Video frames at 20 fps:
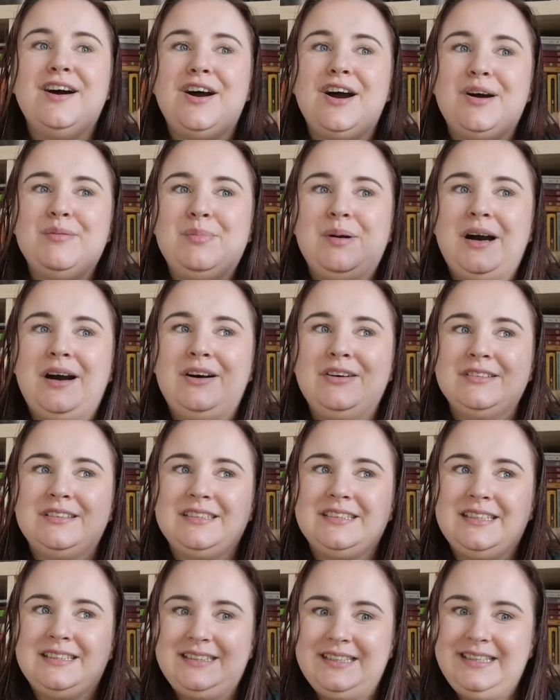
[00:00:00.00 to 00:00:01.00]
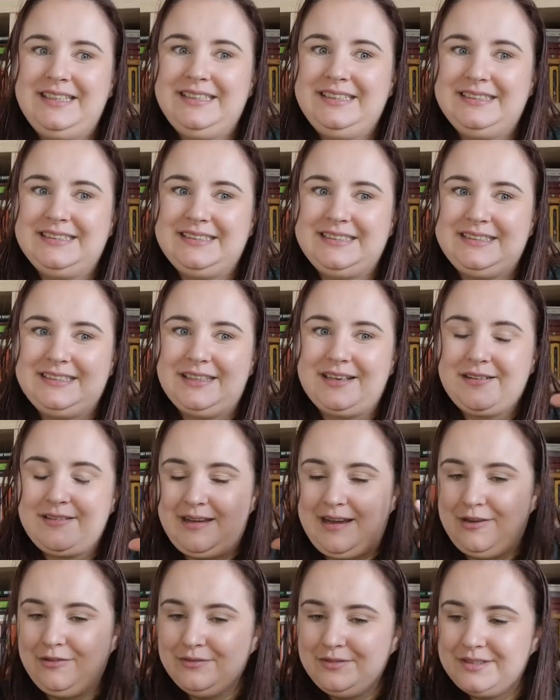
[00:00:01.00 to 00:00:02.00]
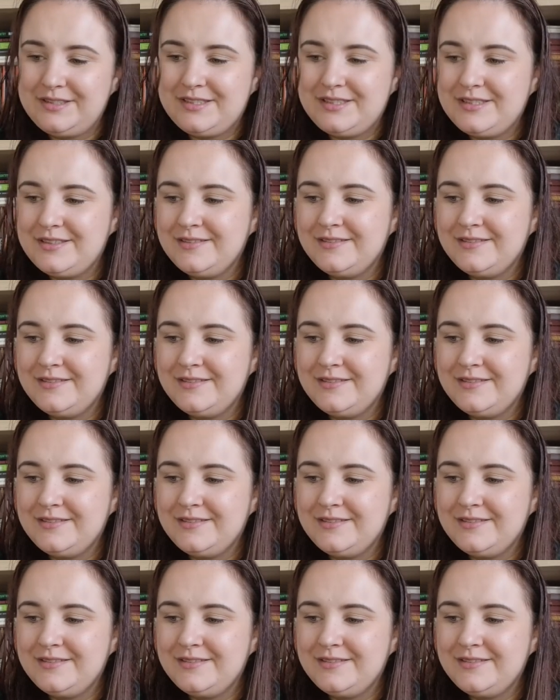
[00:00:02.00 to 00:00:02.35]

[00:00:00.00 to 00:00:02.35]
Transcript: about the things around